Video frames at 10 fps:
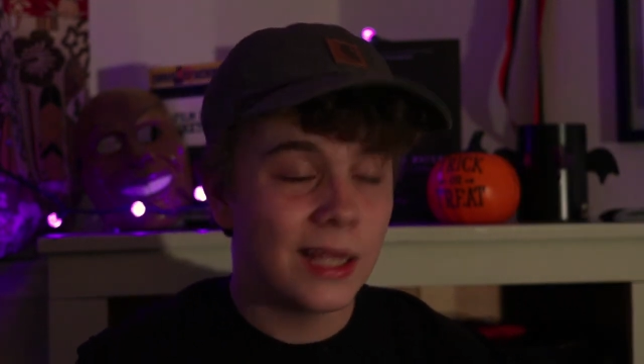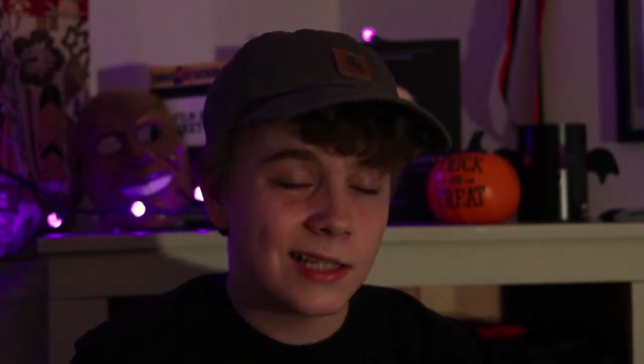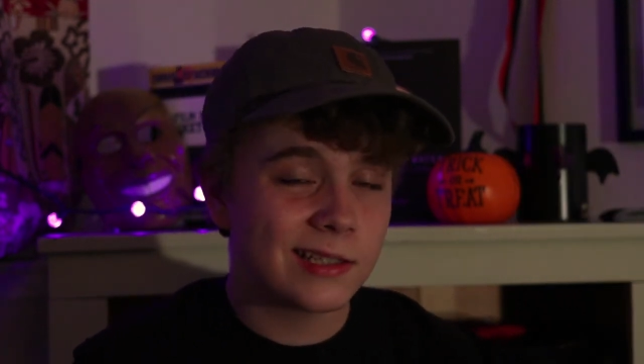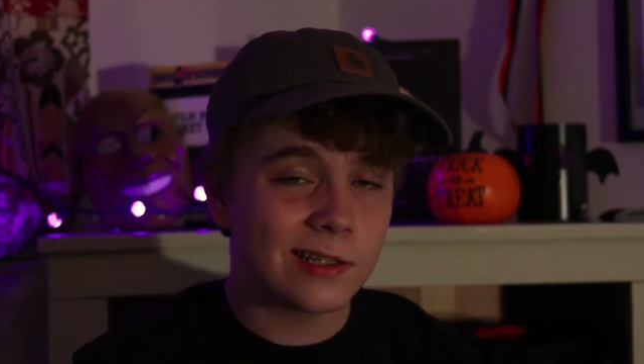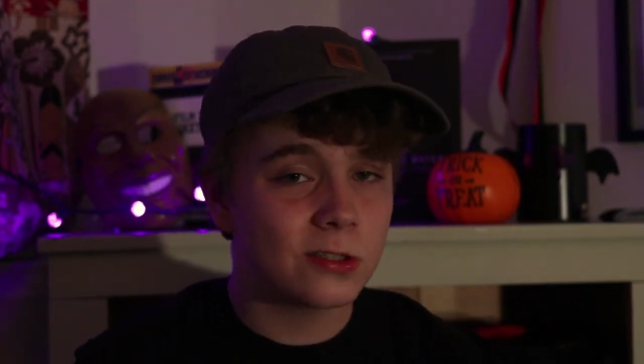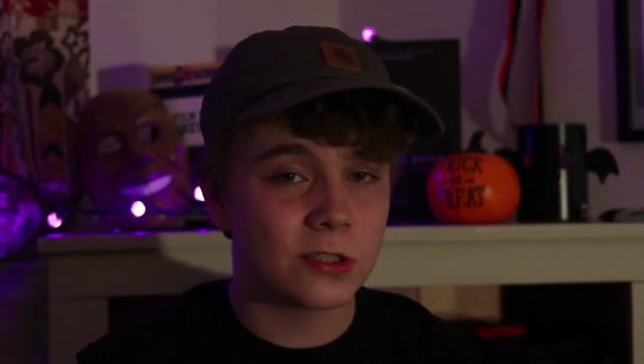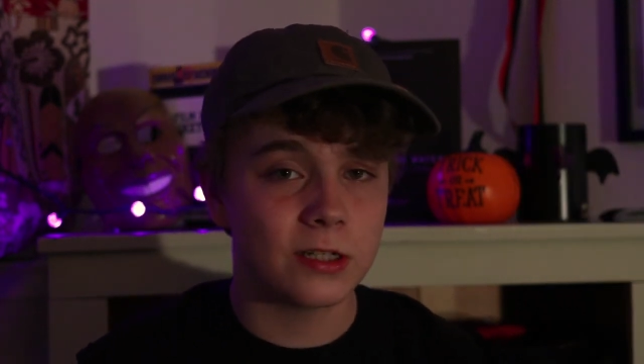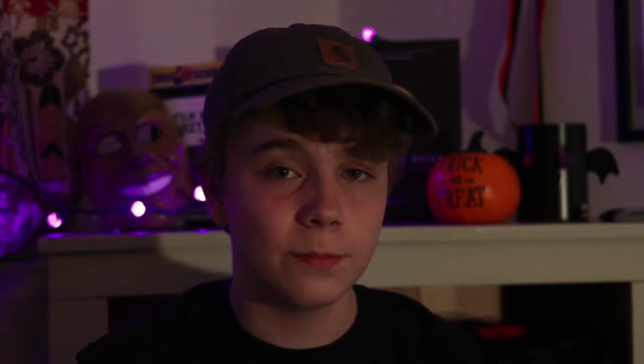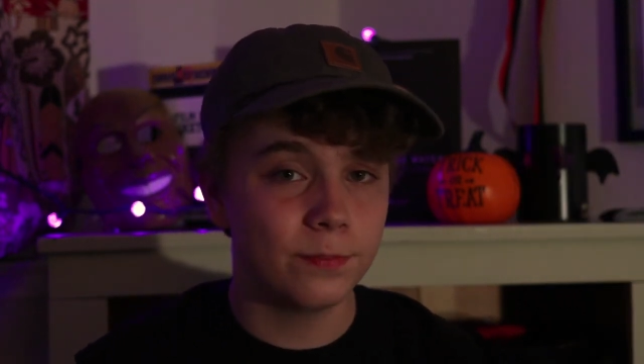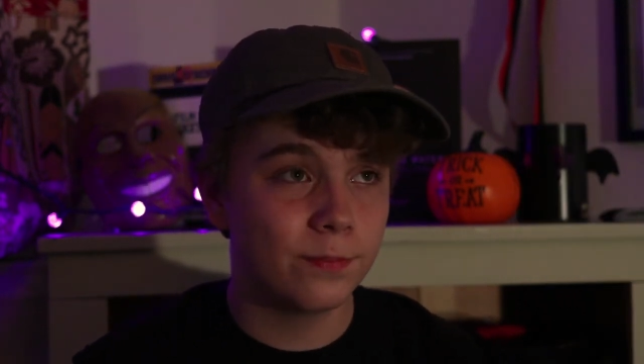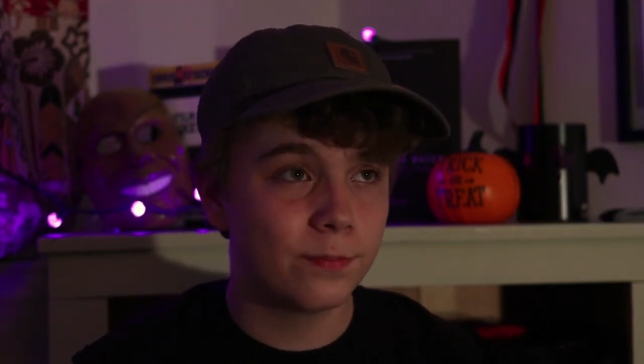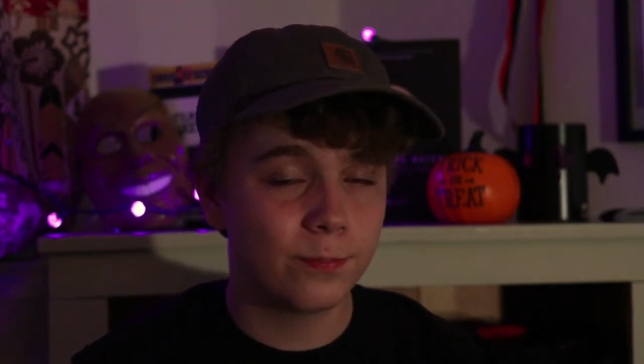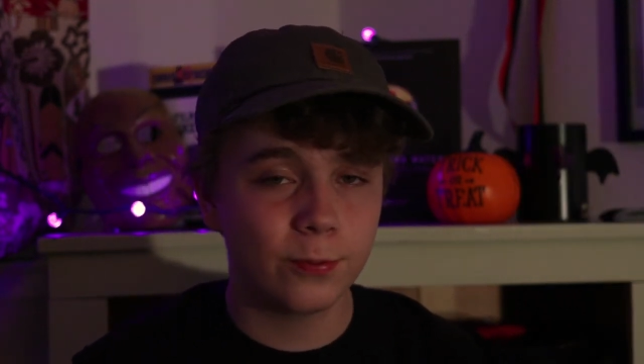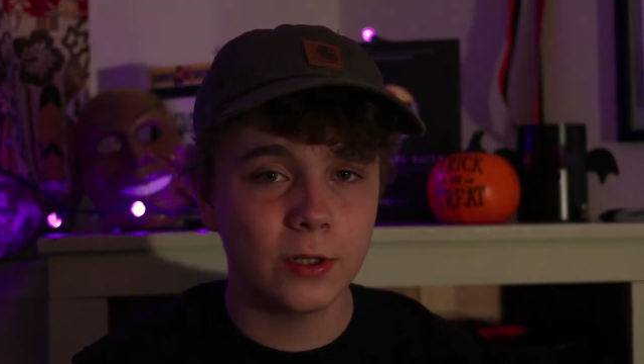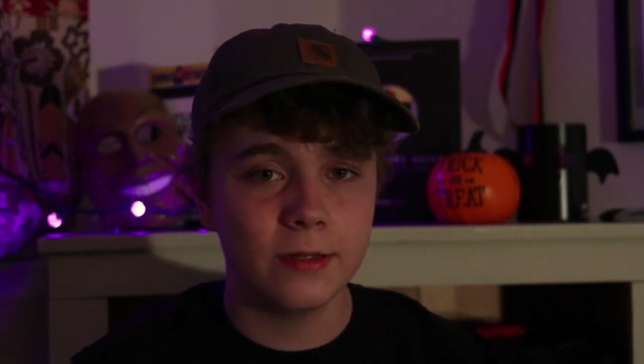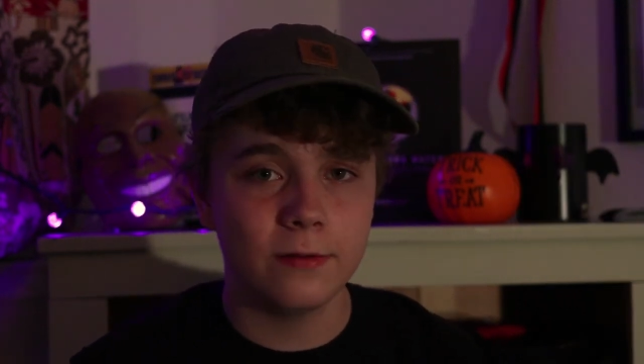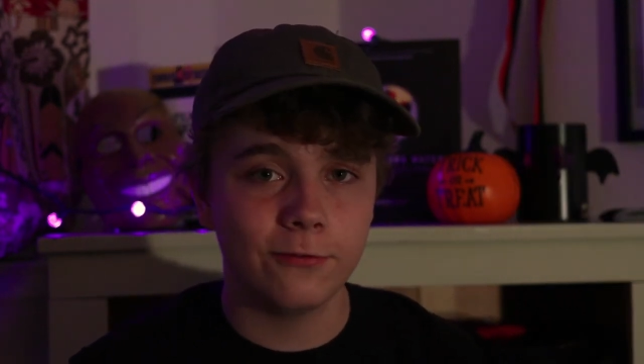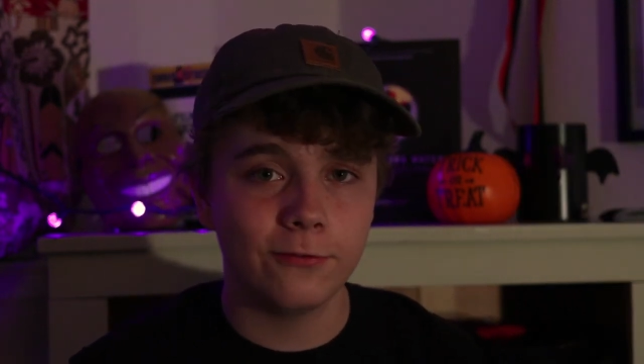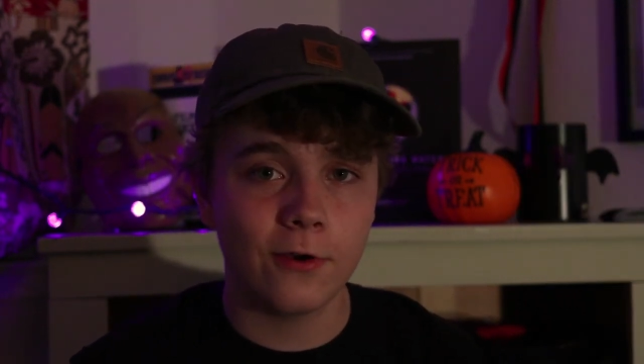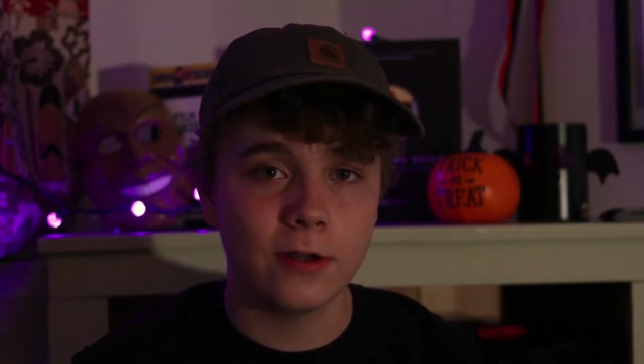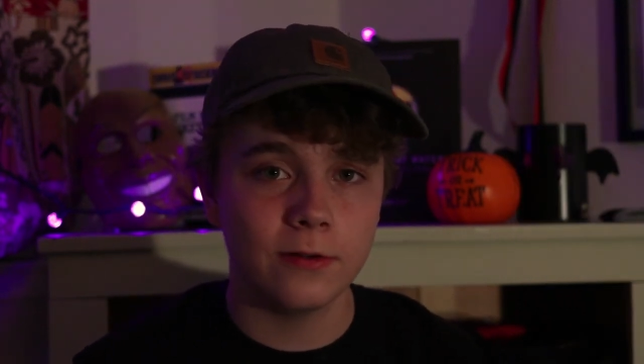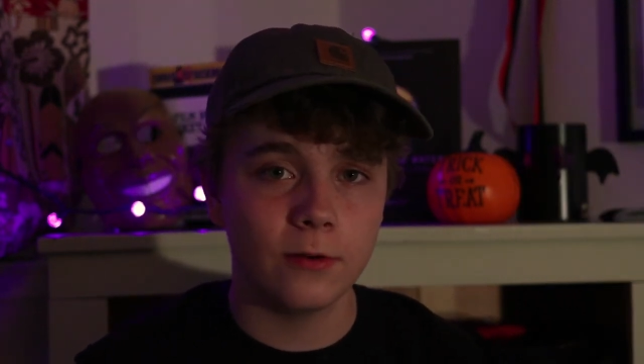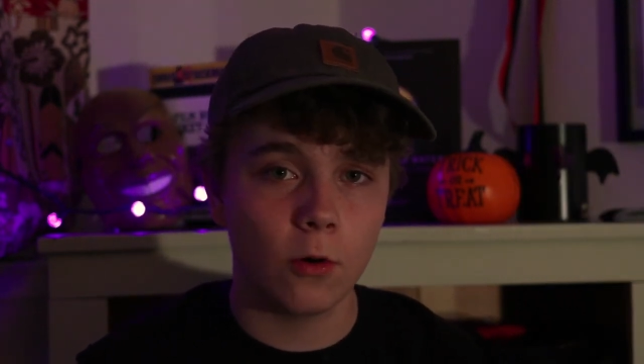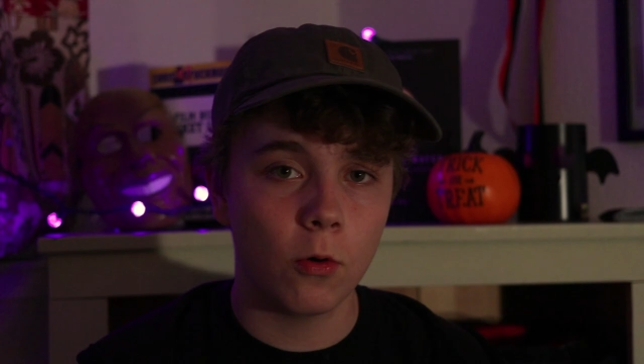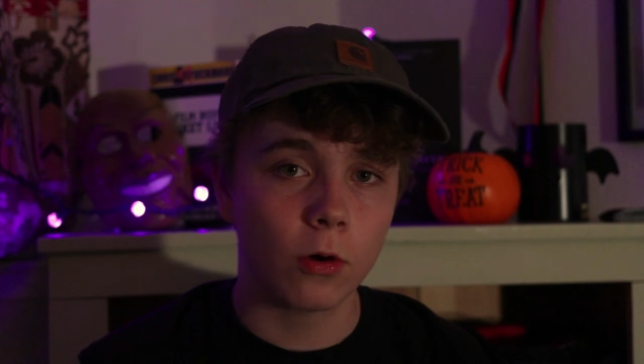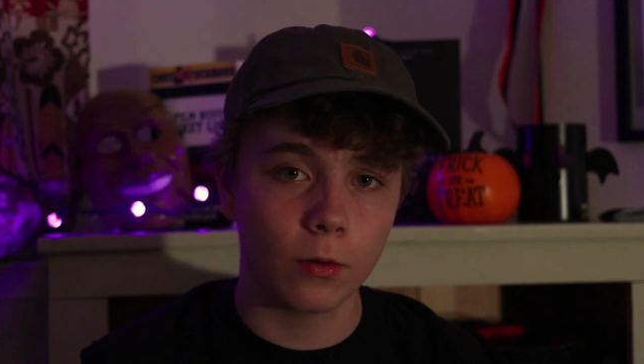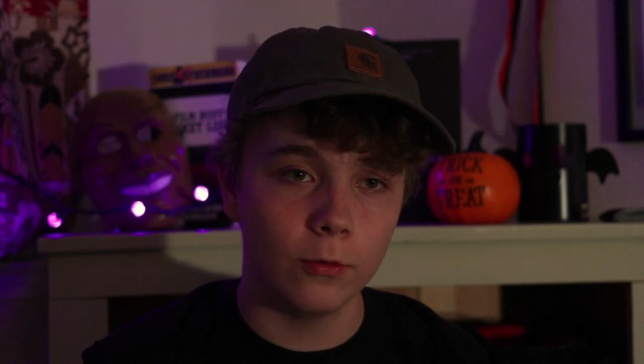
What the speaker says: it's still just a pretty fun horror